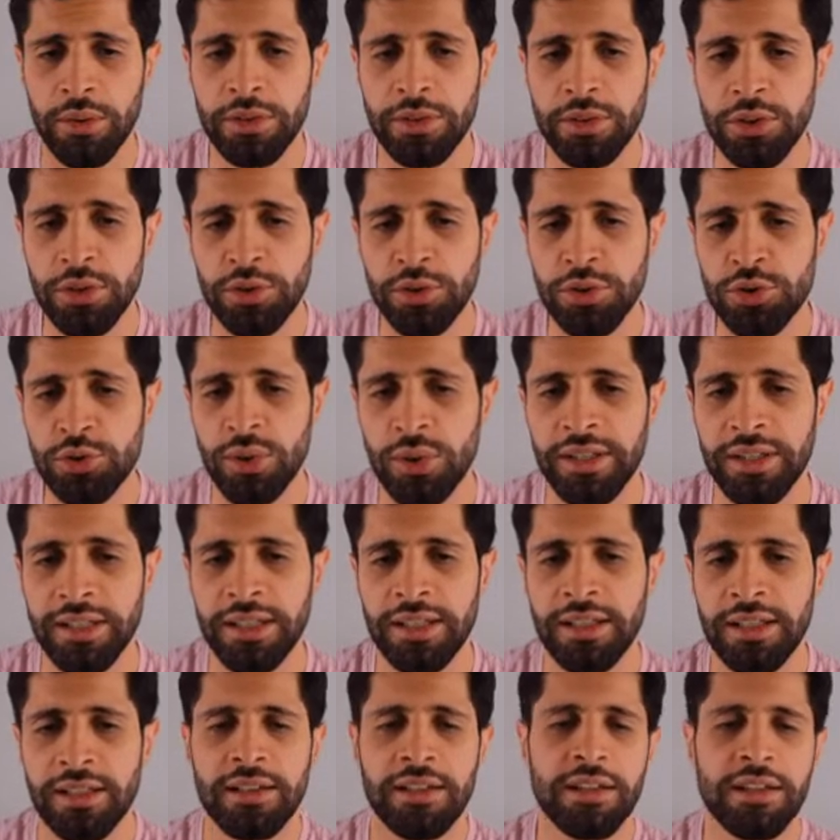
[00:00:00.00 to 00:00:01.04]

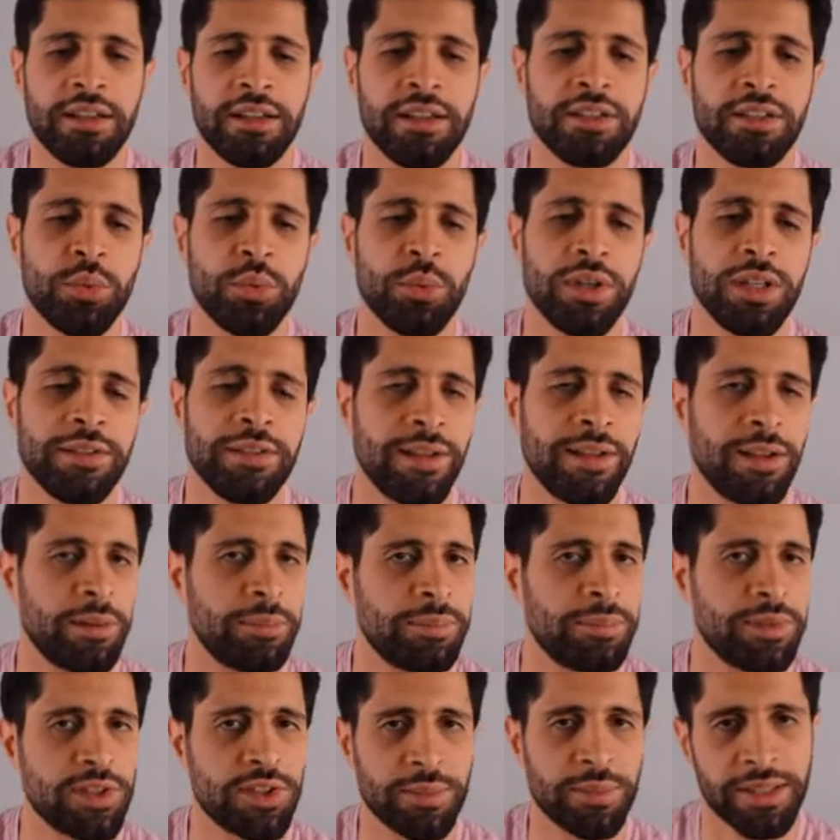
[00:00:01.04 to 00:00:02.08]
usually, you want to develop
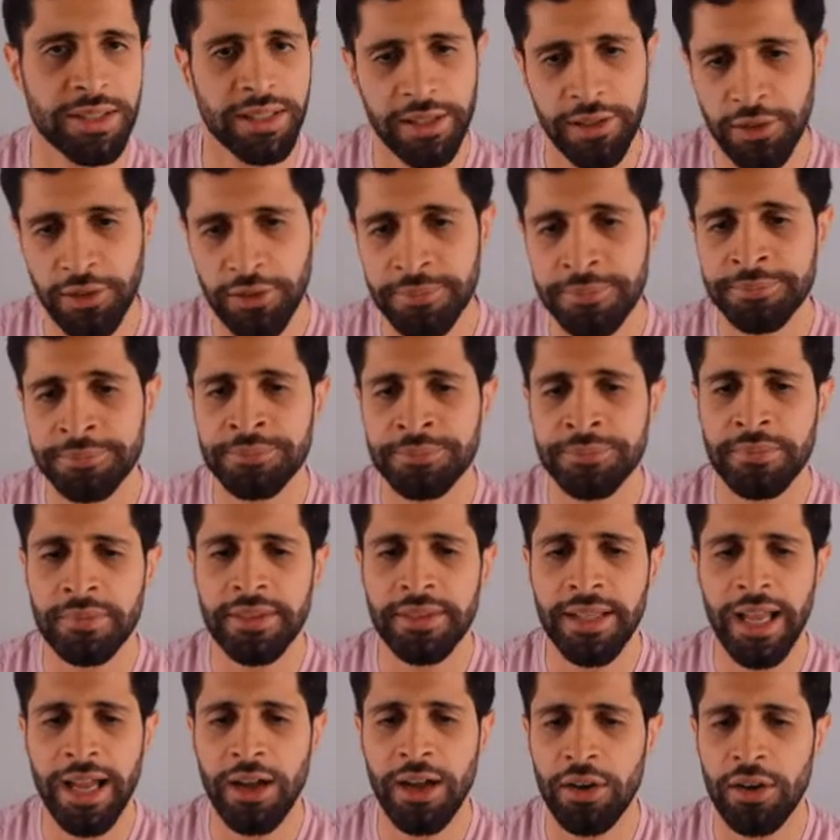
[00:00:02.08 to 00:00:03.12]
bishops later.
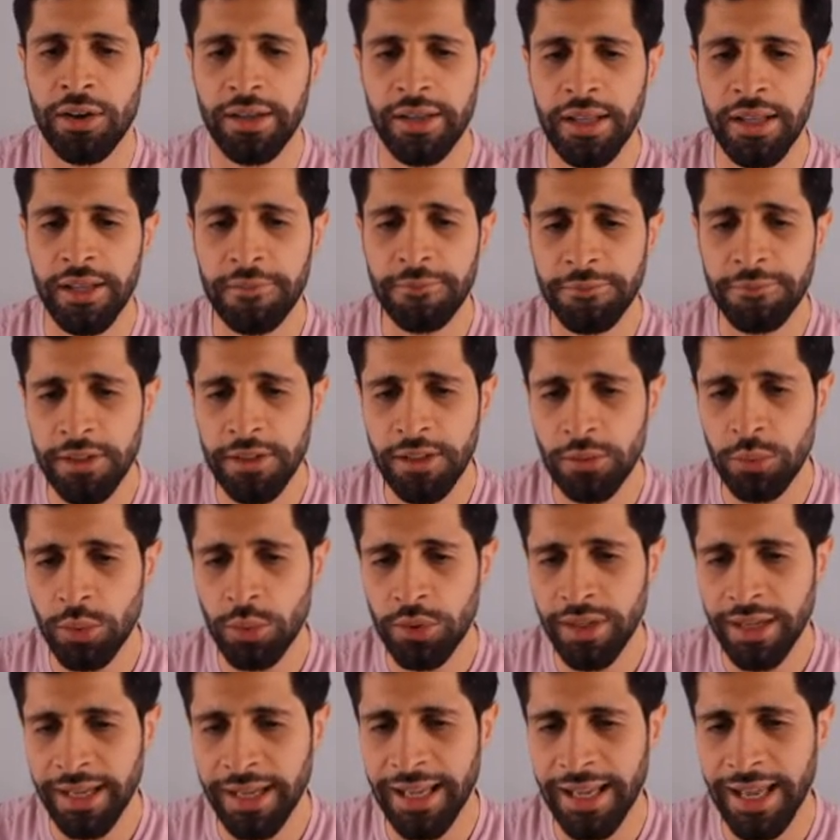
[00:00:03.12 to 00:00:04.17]
Now, if you
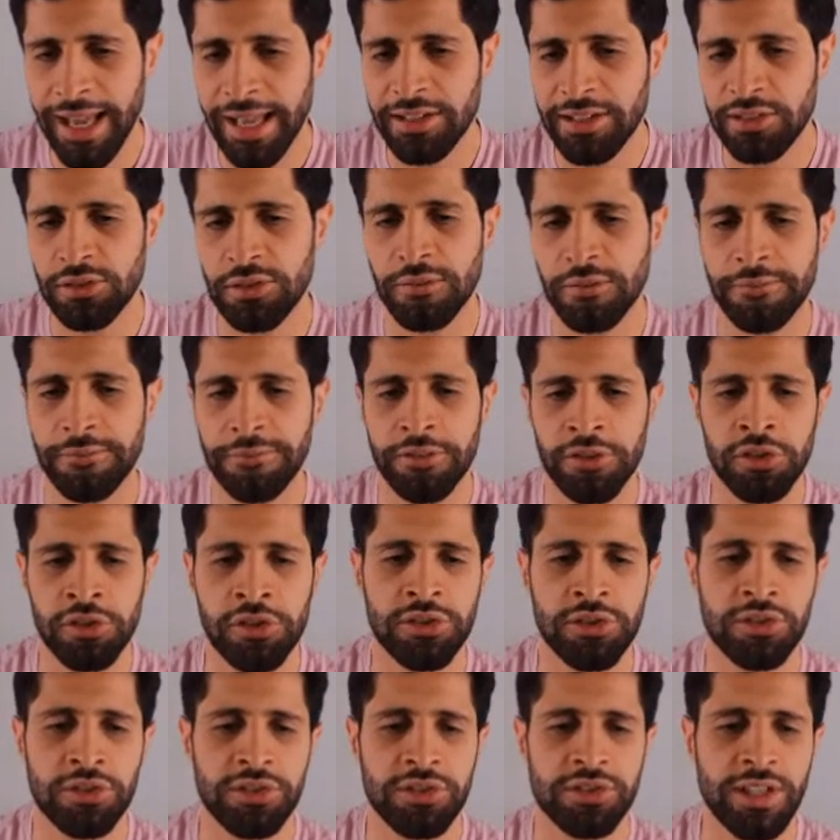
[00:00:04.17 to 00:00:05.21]
want to castle
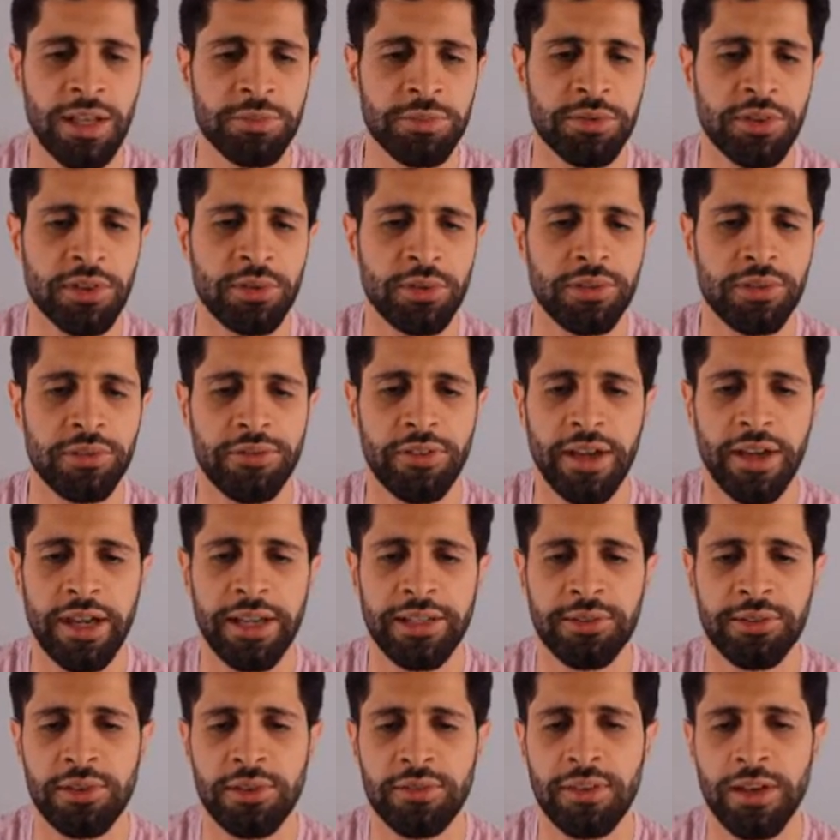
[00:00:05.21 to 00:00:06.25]
first, it's absolutely fine
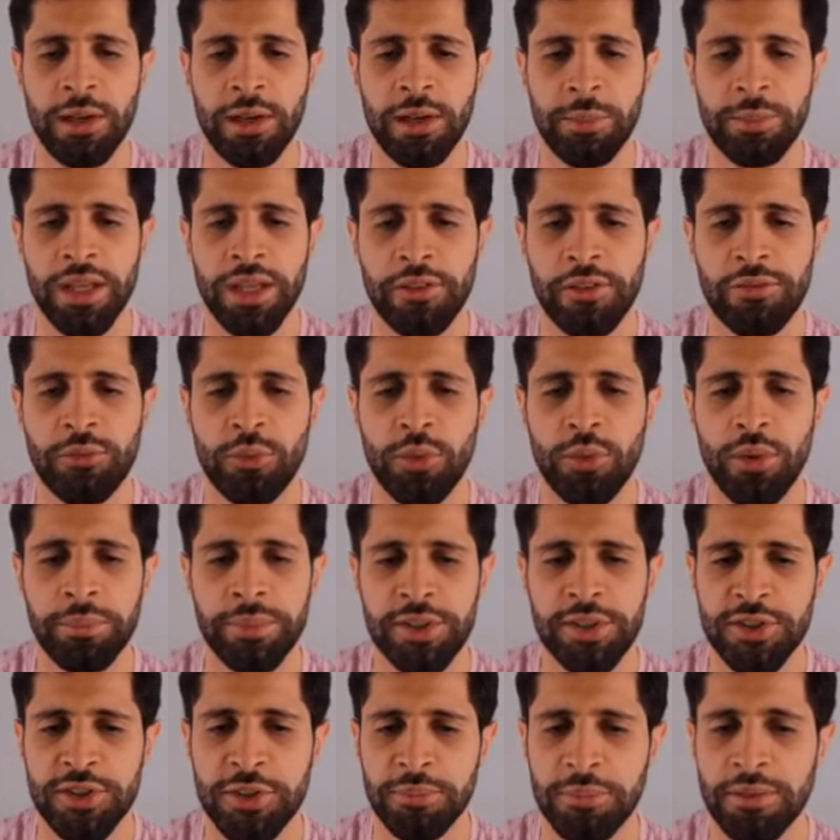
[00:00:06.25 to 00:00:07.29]
to develop the f1
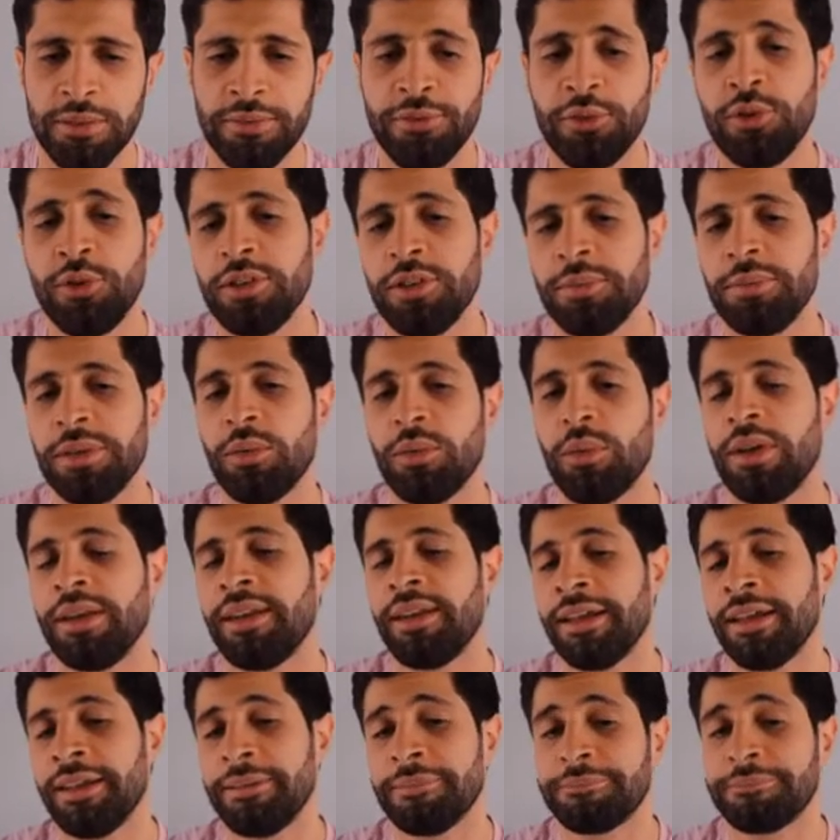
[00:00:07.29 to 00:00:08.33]
bishop before the b1
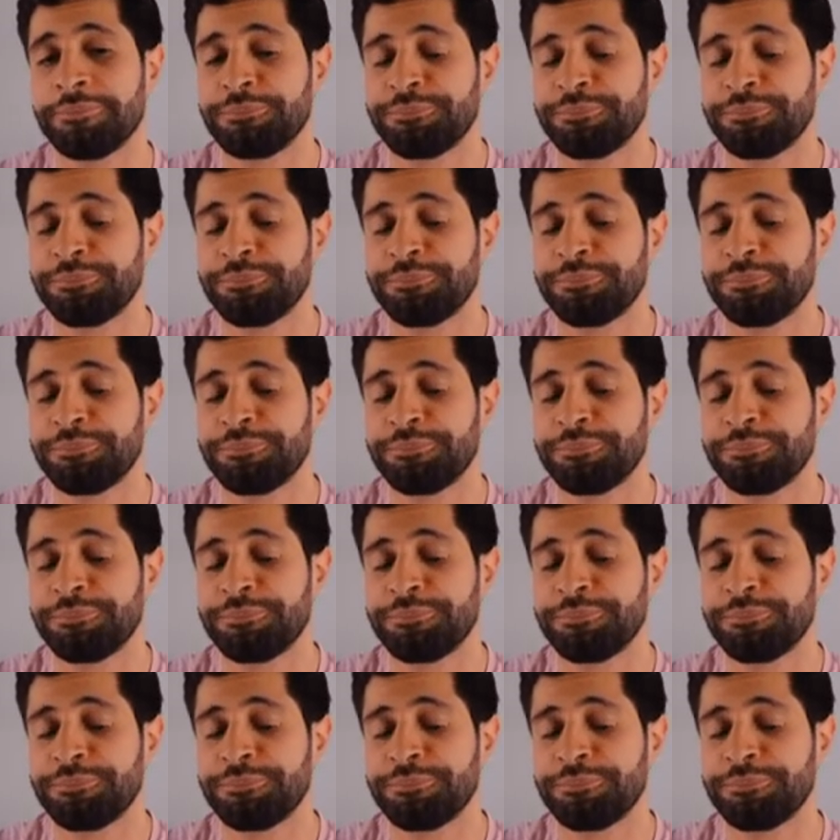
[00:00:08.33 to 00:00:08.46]
knight.